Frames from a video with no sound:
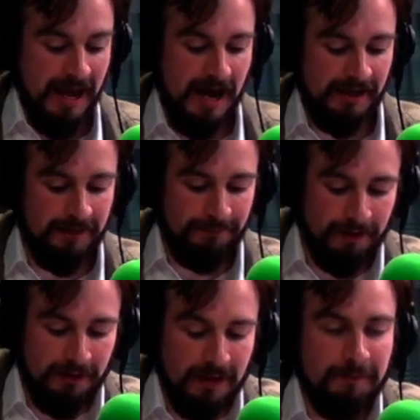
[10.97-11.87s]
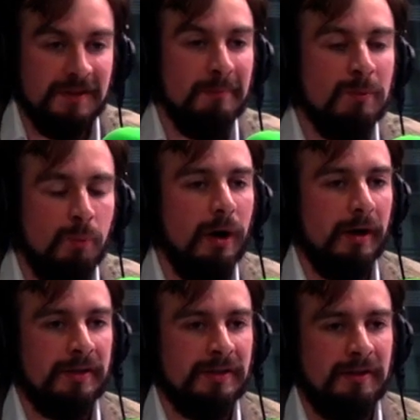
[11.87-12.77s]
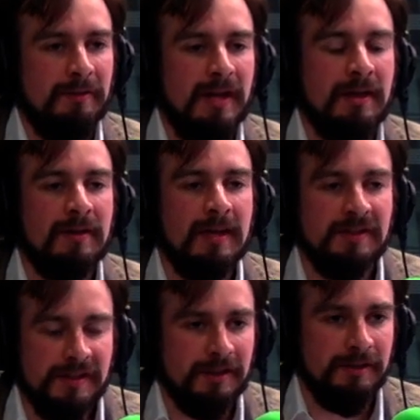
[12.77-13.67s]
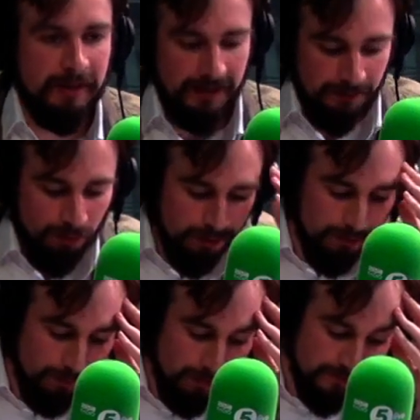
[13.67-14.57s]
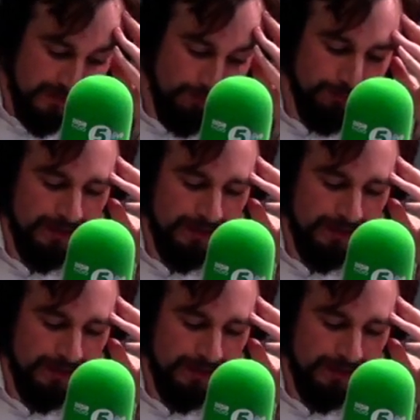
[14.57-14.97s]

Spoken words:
And if something works, then they stick to it. And what we've seen over